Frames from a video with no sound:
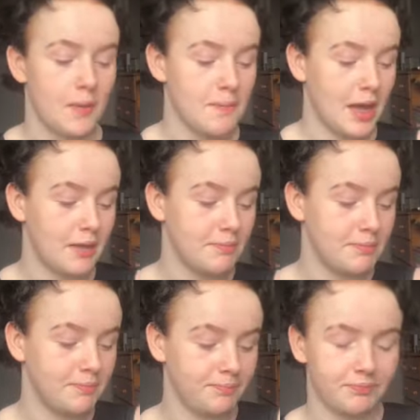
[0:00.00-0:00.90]
but
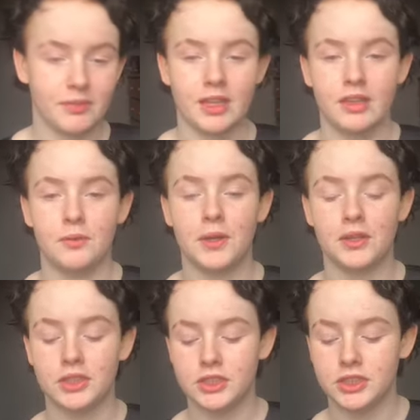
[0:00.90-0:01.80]
we're
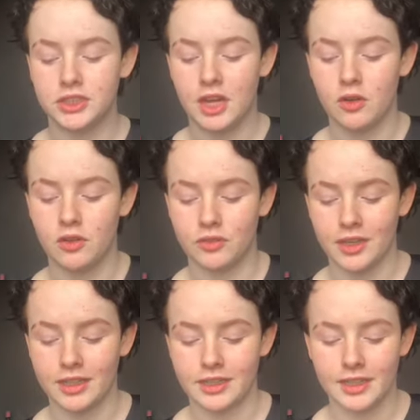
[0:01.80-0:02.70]
going to just start off
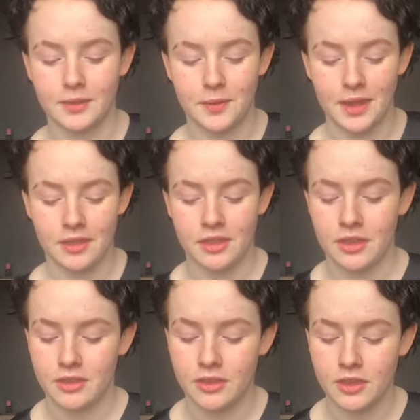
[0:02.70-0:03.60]
quickly
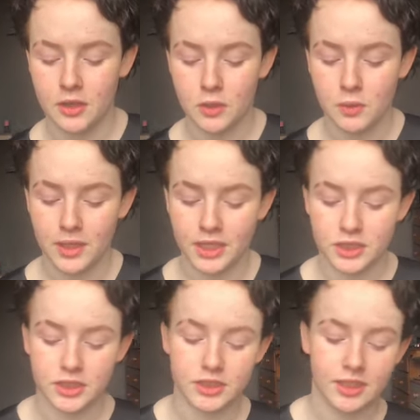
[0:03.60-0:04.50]
with the
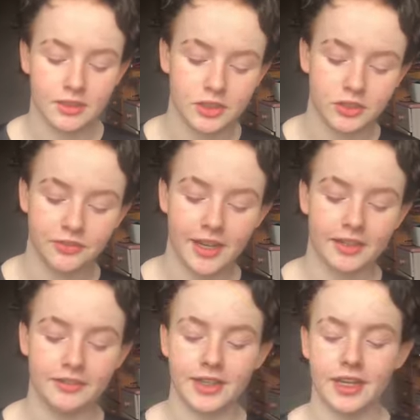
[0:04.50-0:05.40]
questions and just
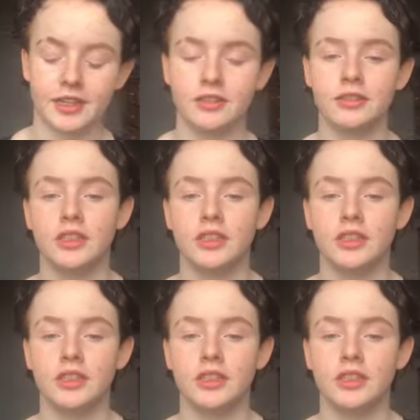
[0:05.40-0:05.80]
fire right in.